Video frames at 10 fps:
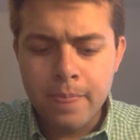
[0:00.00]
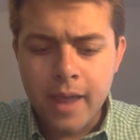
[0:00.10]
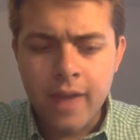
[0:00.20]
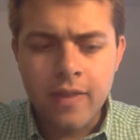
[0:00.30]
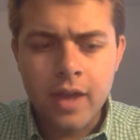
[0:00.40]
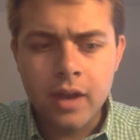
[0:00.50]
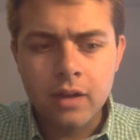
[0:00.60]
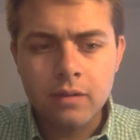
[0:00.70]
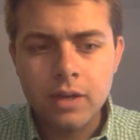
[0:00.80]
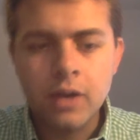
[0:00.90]
and then
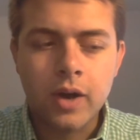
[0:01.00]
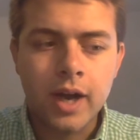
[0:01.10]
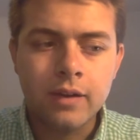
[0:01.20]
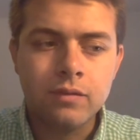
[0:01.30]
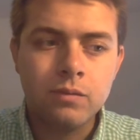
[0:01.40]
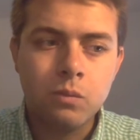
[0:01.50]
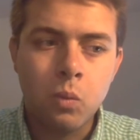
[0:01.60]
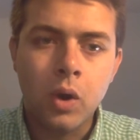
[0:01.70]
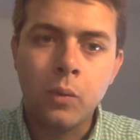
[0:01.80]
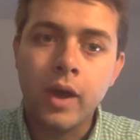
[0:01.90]
kind of
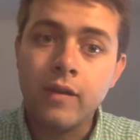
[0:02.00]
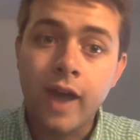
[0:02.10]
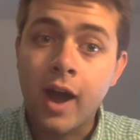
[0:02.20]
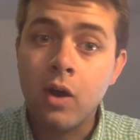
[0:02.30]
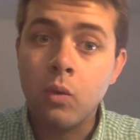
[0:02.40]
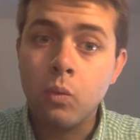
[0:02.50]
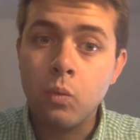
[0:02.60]
one way of how